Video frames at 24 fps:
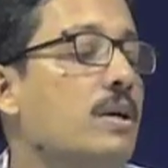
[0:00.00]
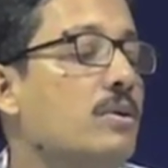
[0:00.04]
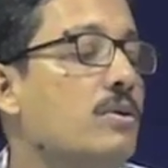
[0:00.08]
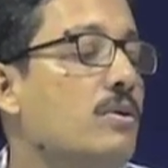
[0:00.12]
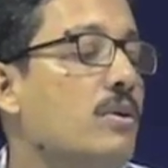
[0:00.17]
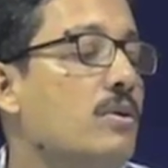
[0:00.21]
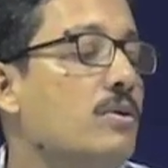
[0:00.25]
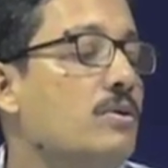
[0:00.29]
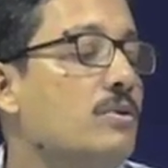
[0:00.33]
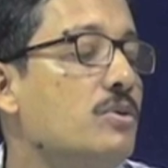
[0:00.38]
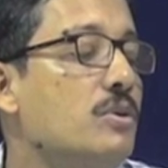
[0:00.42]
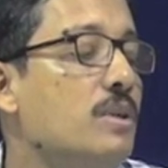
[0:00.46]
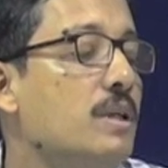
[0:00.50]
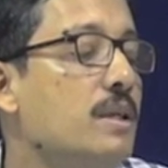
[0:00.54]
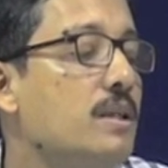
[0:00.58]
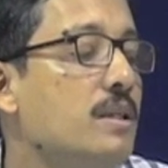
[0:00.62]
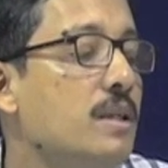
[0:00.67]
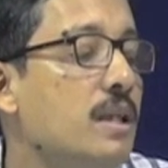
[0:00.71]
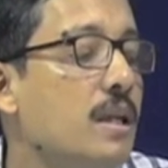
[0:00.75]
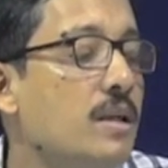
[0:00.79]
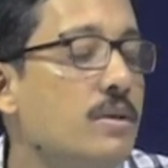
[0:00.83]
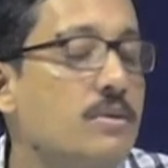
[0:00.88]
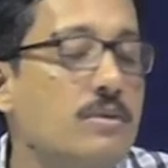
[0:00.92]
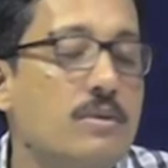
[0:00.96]
controlling the
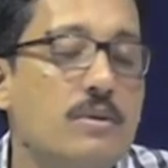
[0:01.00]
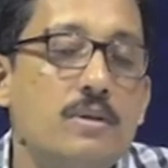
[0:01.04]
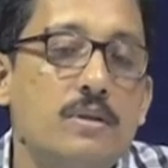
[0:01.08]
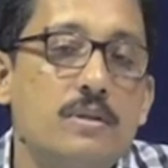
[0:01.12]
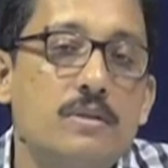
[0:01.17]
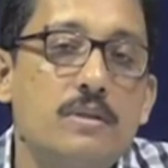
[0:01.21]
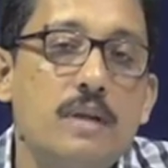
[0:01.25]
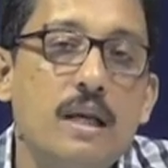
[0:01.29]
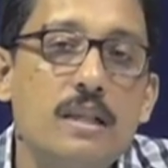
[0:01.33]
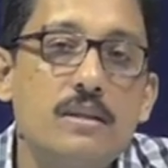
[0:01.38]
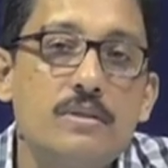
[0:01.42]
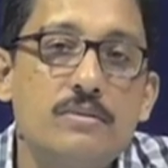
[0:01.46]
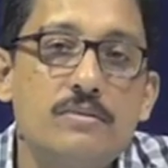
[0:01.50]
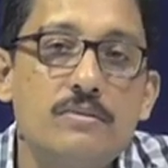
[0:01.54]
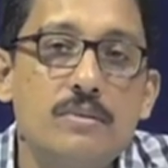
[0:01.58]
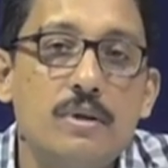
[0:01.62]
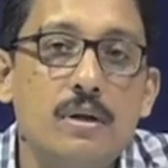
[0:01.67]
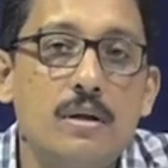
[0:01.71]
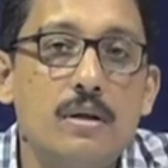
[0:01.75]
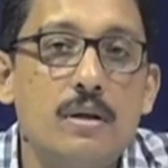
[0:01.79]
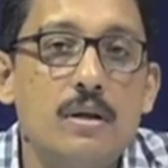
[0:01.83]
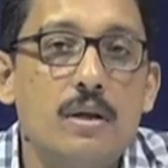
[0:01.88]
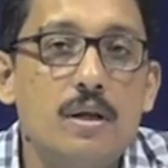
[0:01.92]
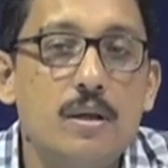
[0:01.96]
electron
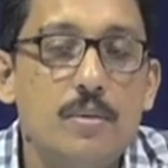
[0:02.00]
transfer